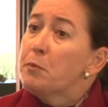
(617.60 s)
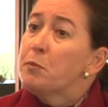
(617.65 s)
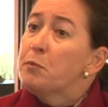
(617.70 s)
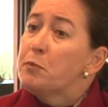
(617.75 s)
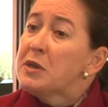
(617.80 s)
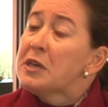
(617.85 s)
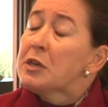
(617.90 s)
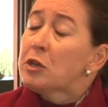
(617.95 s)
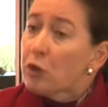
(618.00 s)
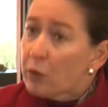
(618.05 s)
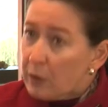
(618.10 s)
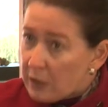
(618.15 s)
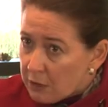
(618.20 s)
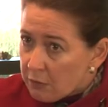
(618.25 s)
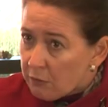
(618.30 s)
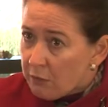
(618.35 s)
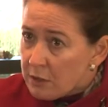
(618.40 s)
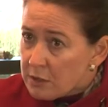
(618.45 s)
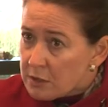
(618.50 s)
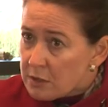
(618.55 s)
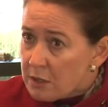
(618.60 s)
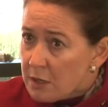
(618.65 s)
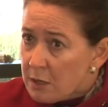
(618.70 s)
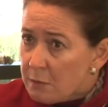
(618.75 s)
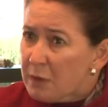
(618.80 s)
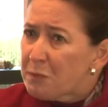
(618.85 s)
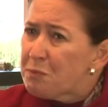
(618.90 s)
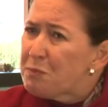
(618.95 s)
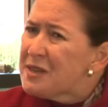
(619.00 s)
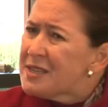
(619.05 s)
Be coherent,
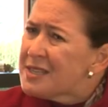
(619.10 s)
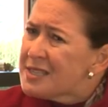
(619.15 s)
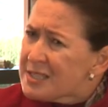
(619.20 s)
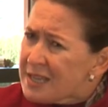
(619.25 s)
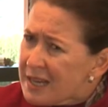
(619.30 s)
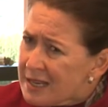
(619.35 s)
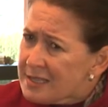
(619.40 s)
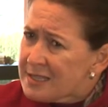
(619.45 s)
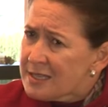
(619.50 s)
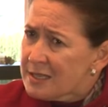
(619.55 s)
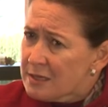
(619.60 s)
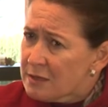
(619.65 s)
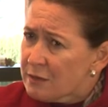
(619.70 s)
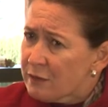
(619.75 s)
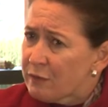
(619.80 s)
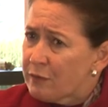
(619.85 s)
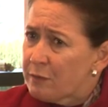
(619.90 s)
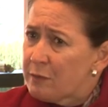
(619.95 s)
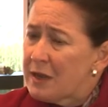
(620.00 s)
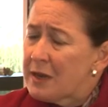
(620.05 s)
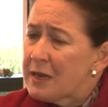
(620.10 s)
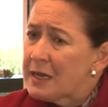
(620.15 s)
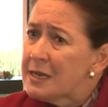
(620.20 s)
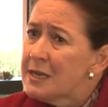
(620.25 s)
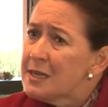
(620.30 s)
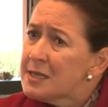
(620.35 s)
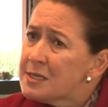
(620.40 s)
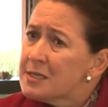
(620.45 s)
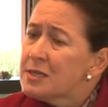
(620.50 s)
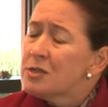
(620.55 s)
but be sensitive.
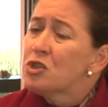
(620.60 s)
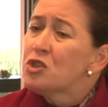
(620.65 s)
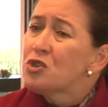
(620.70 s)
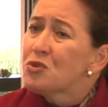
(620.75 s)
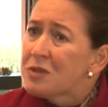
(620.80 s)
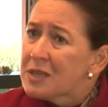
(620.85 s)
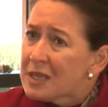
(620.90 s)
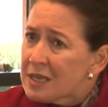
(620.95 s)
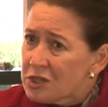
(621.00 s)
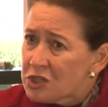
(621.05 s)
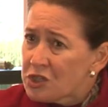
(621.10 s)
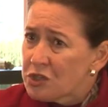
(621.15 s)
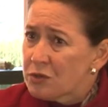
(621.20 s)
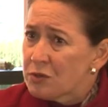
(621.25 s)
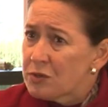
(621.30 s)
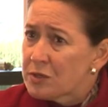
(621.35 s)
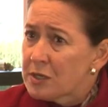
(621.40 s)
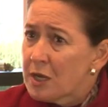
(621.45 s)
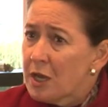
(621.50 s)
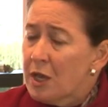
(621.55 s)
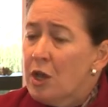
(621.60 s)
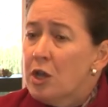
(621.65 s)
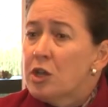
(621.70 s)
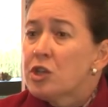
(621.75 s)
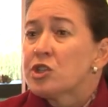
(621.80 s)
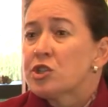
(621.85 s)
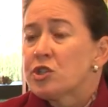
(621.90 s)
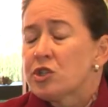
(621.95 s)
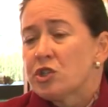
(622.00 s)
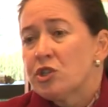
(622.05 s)
Listen to the issues.
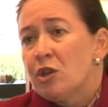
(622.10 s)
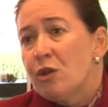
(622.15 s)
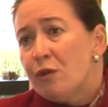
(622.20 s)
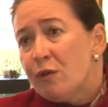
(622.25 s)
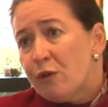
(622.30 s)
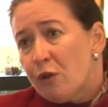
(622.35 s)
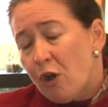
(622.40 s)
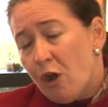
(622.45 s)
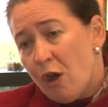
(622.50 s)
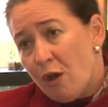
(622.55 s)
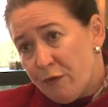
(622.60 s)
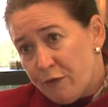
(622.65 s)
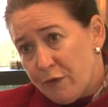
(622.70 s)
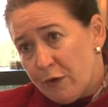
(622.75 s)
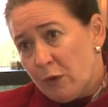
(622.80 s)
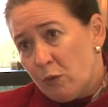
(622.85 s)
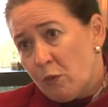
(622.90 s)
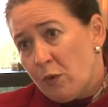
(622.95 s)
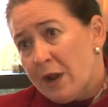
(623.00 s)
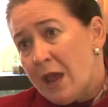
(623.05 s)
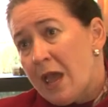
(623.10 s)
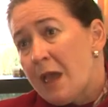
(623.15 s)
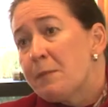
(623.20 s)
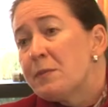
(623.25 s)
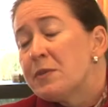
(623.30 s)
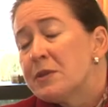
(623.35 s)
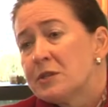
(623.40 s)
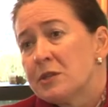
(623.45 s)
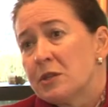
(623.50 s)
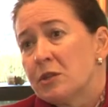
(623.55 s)
So often what
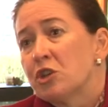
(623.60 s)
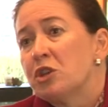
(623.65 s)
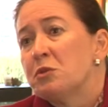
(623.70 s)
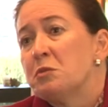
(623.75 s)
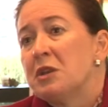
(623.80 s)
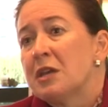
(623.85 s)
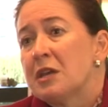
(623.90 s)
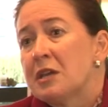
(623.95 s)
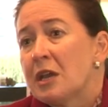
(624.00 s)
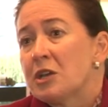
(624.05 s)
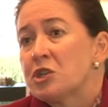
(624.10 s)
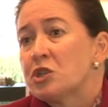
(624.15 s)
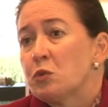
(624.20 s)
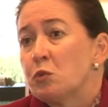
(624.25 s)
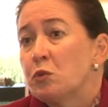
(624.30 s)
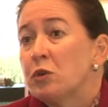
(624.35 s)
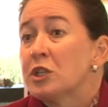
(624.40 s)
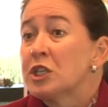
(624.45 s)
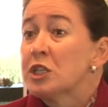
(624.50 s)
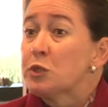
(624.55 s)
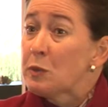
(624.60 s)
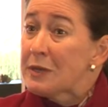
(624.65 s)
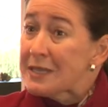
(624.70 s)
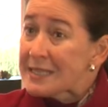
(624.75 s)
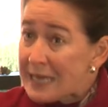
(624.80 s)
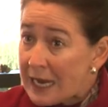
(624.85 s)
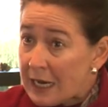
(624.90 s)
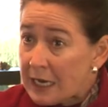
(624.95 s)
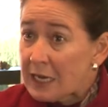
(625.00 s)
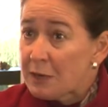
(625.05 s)
happens in communication world is
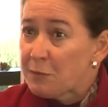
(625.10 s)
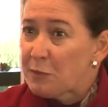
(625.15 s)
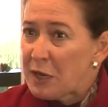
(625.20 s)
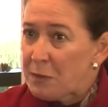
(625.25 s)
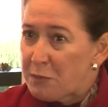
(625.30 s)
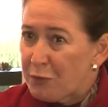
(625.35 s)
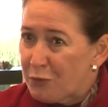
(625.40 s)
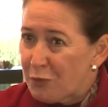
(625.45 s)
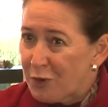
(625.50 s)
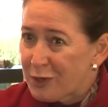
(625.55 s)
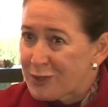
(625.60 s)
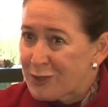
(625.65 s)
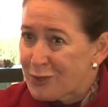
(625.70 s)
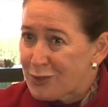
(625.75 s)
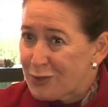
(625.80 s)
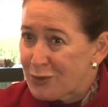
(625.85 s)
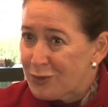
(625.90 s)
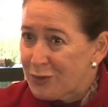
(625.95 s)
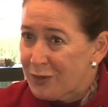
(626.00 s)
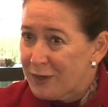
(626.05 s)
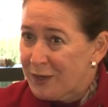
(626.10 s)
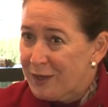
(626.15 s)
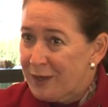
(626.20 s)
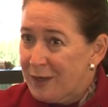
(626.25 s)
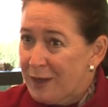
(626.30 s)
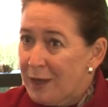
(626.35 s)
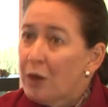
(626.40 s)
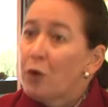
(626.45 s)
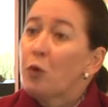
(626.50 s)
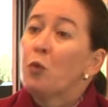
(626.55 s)
we're telling people what to do.
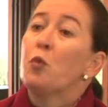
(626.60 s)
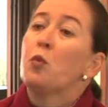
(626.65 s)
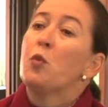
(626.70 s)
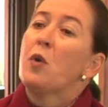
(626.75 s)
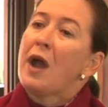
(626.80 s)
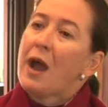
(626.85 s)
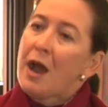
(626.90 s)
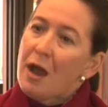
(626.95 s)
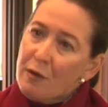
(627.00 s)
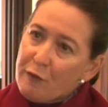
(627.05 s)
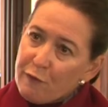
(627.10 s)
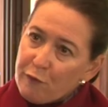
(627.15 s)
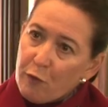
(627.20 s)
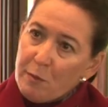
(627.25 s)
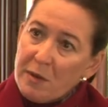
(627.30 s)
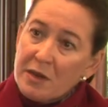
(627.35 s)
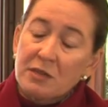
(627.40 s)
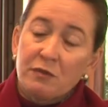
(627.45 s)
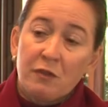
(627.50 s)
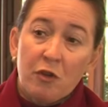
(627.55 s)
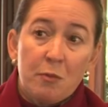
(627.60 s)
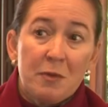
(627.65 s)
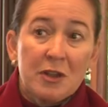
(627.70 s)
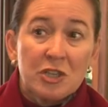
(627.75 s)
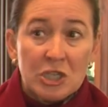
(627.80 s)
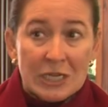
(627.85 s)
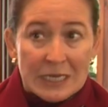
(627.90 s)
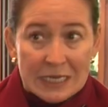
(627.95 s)
Our format is very much